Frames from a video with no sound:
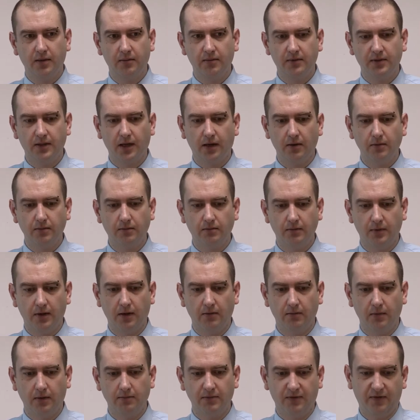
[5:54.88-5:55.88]
So
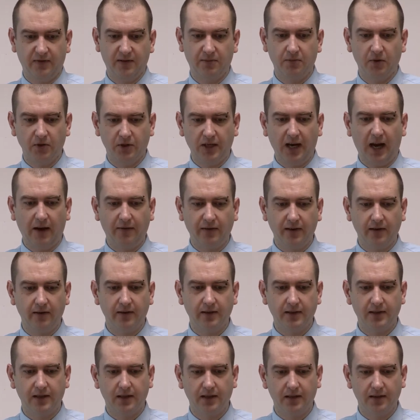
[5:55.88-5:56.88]
if it's much heavier,
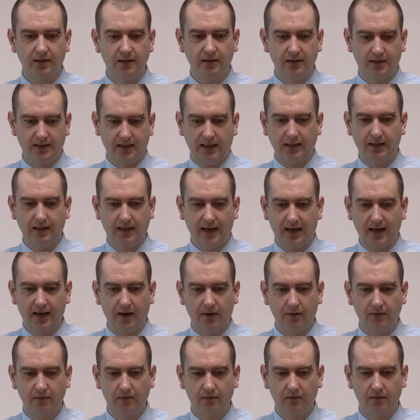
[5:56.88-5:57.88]
it's going to sink
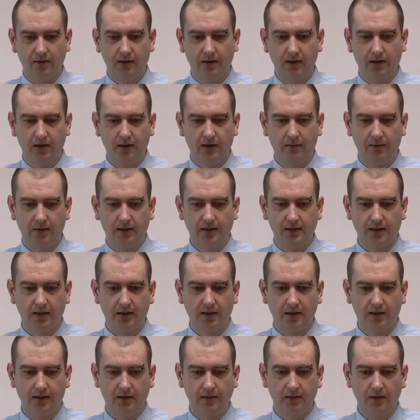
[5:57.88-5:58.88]
down. It's going
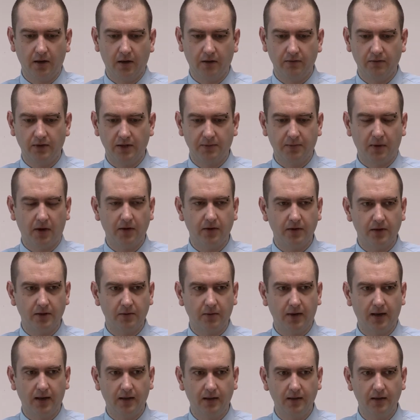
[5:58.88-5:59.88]
to not respond as
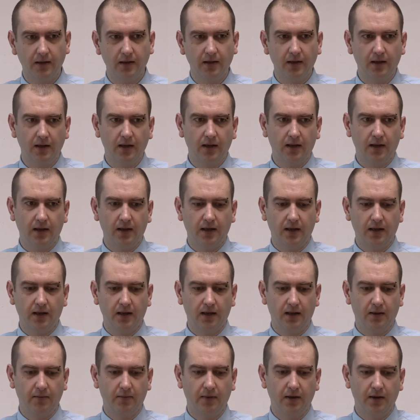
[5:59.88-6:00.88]
well.
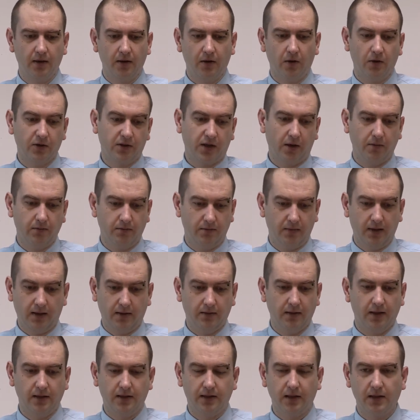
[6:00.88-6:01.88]
Also,
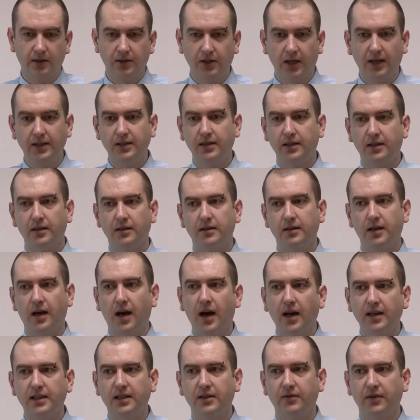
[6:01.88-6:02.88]
it's going to change the
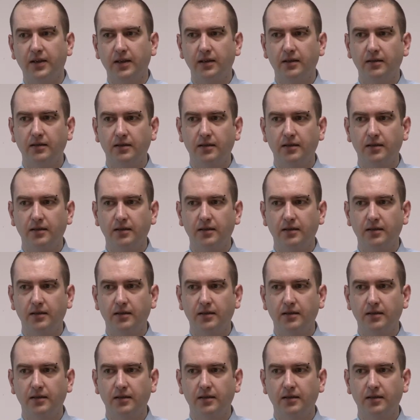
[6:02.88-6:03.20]
height of it.